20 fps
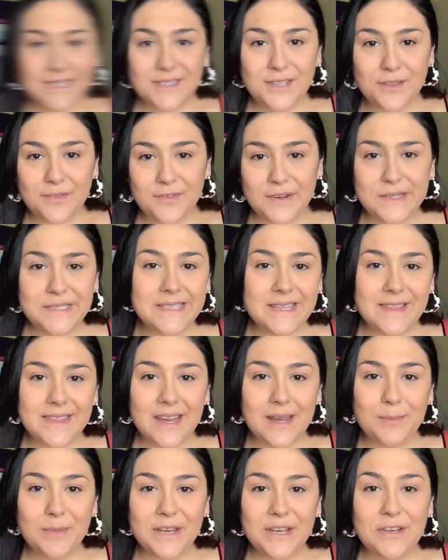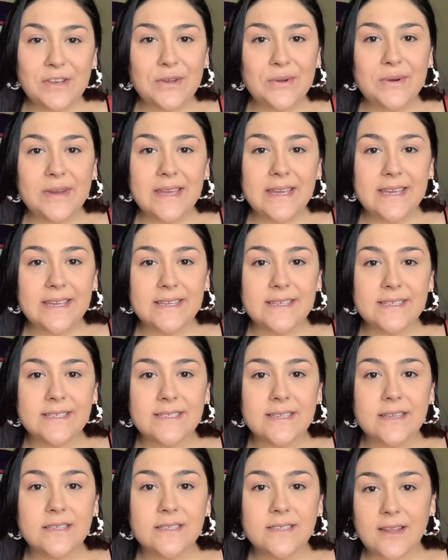the first thing that I'm going to do is
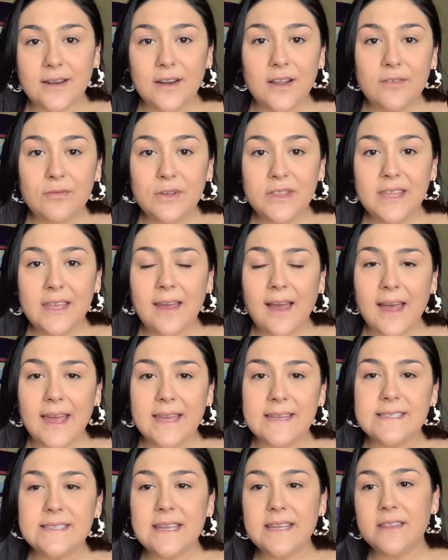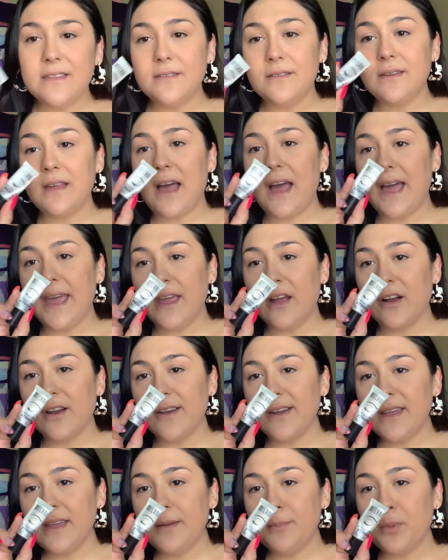start off with the eyes, and I
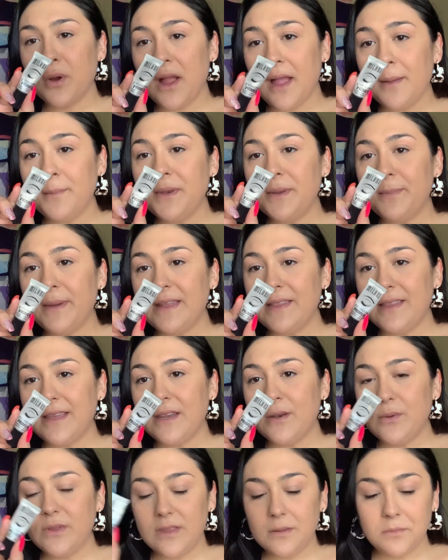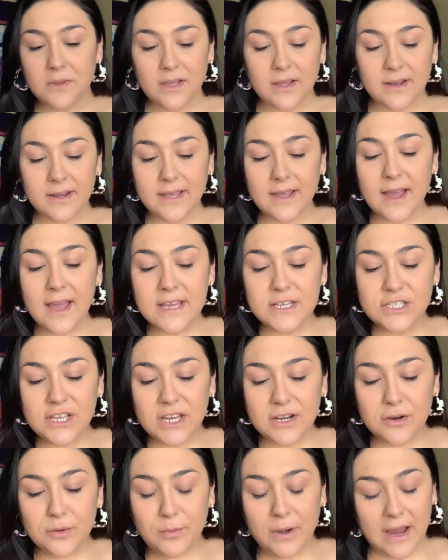already primed my lid with the Milani
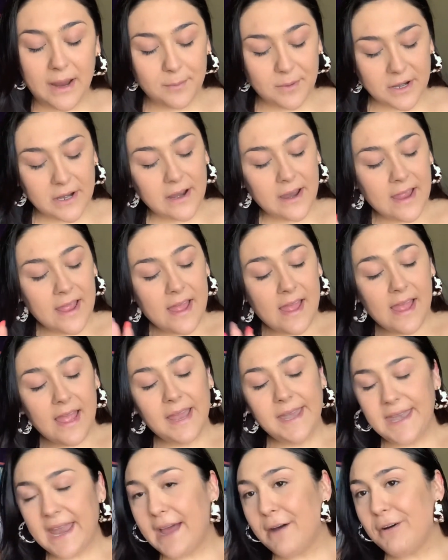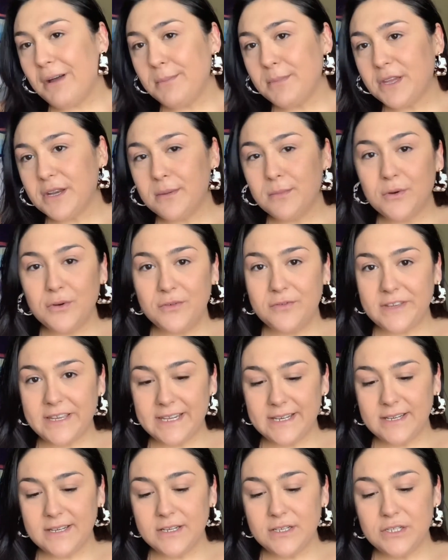eyeshadow primer, and now I'm going to move
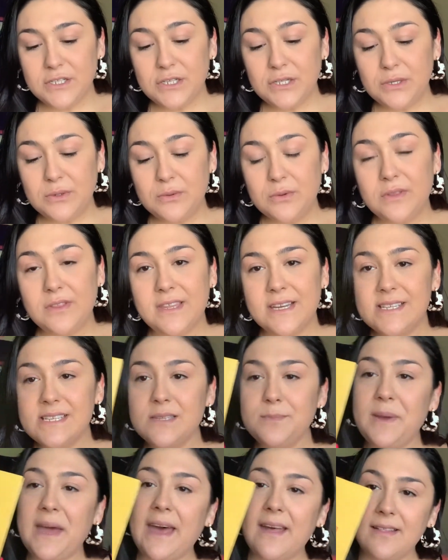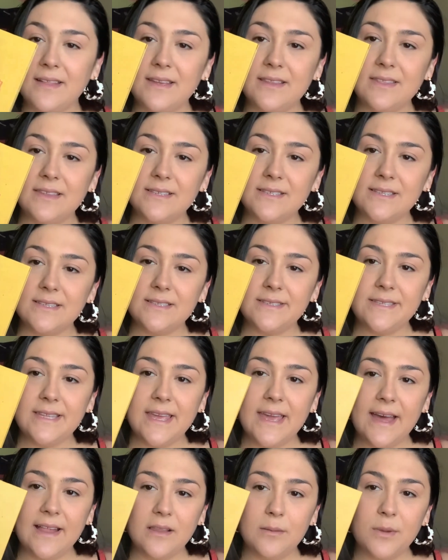into this palette. This is the
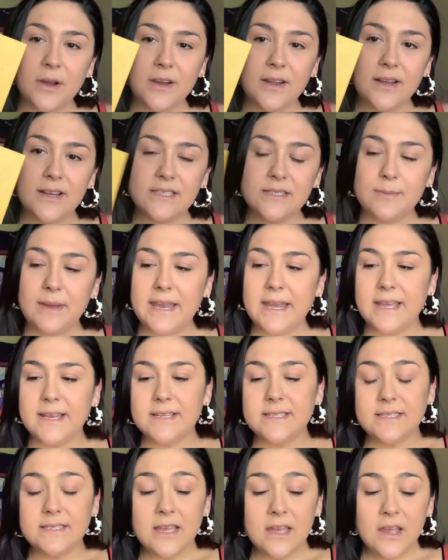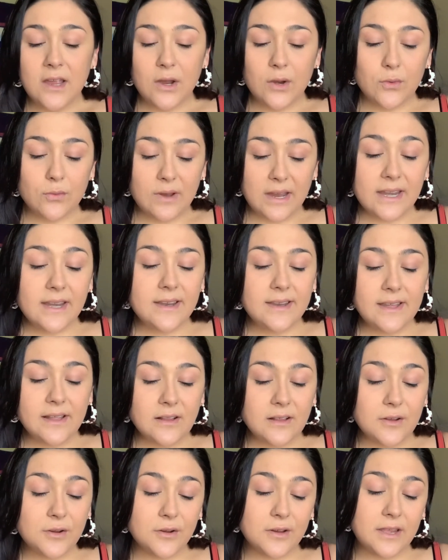Alamar Cosmetics Reina del
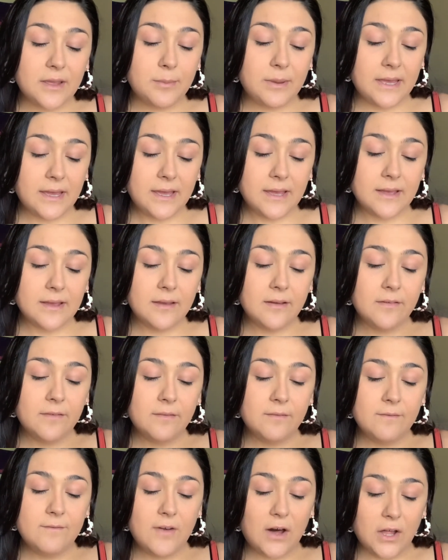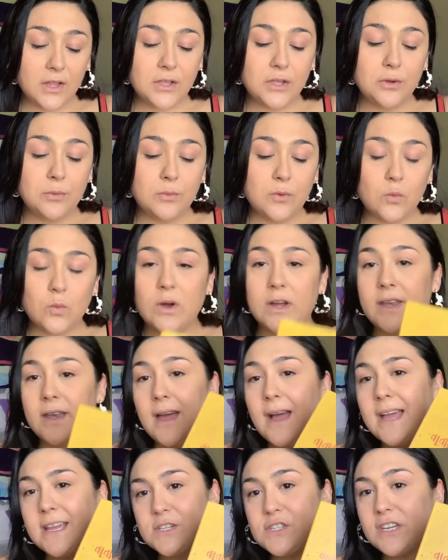Caribe Volume 1
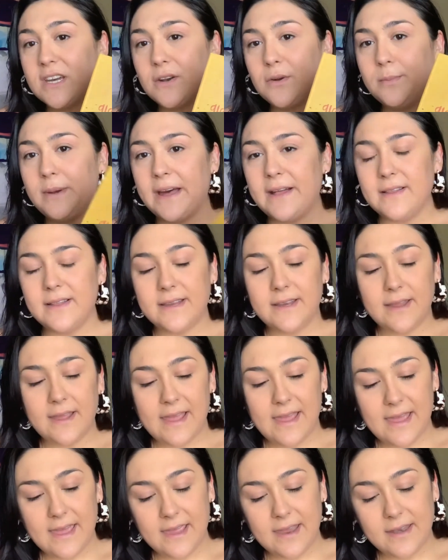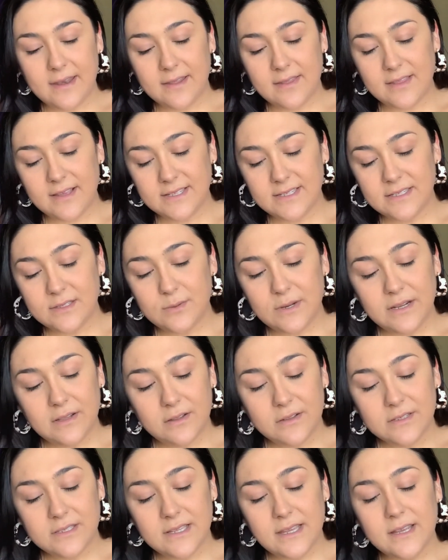eyeshadow palette, and this is what it
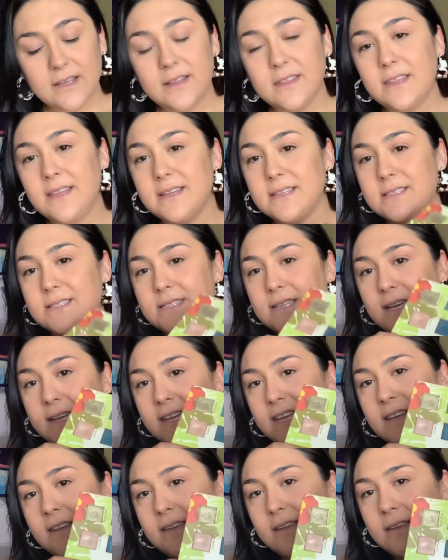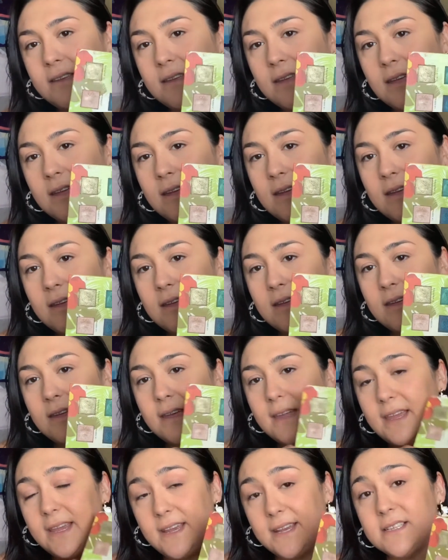looks like on the inside.
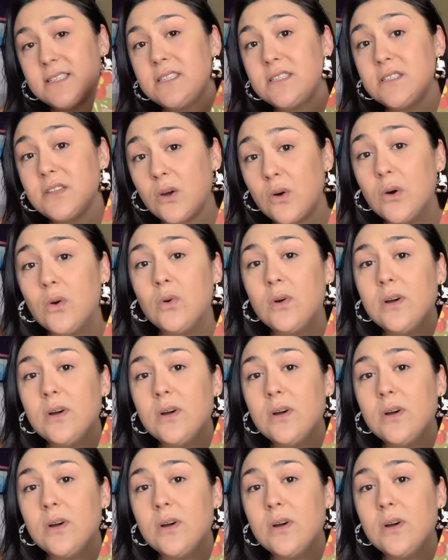It is so